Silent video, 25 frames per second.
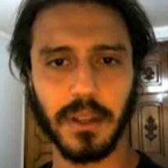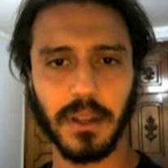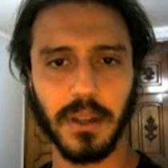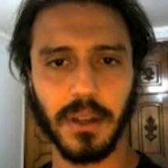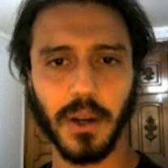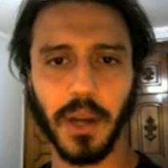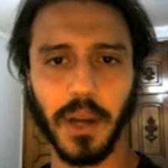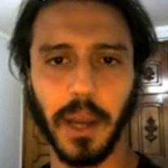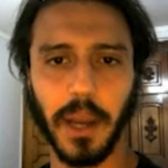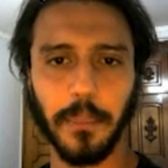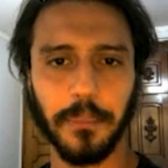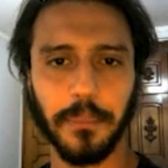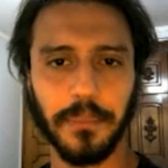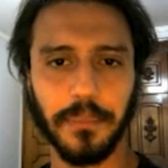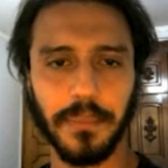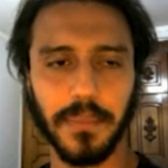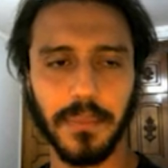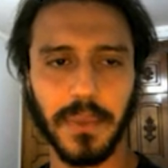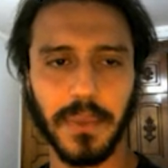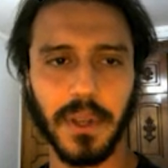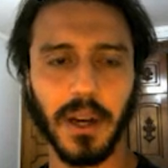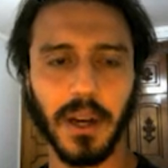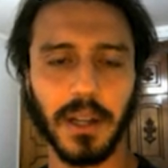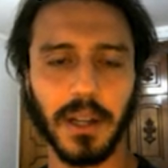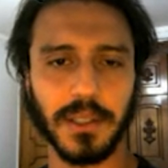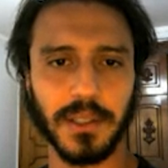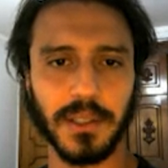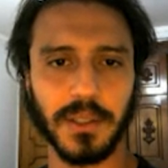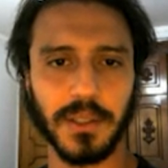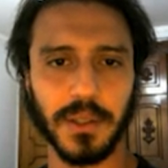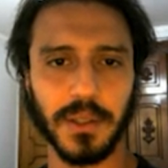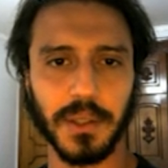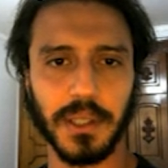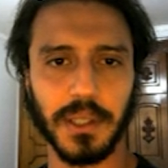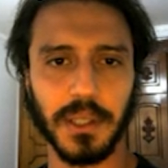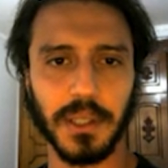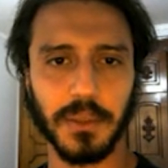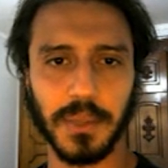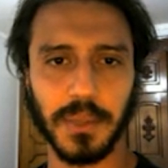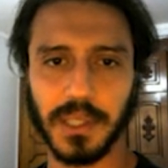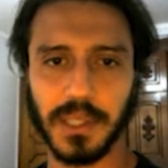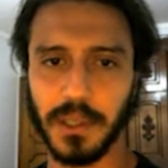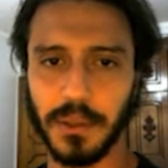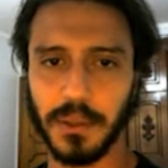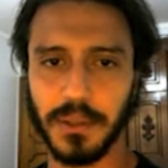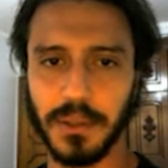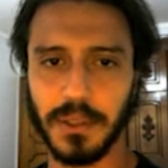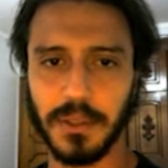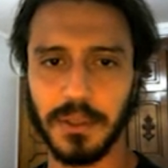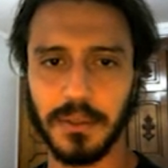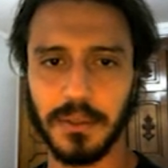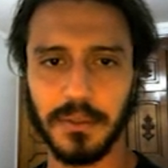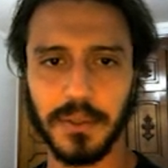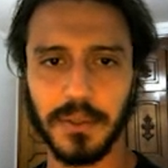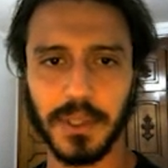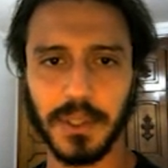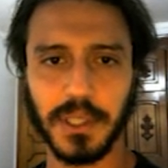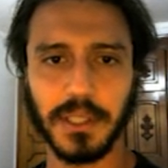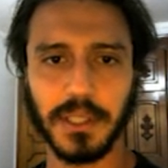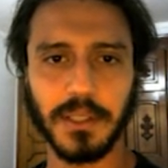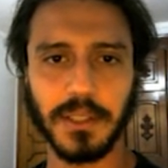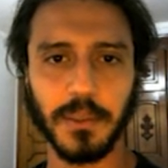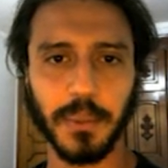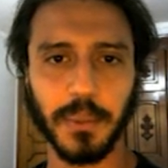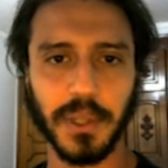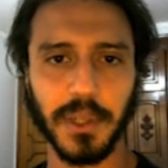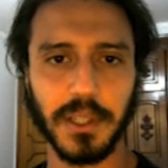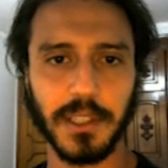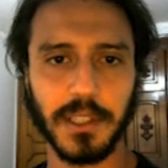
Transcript: Okay, on to the results for this support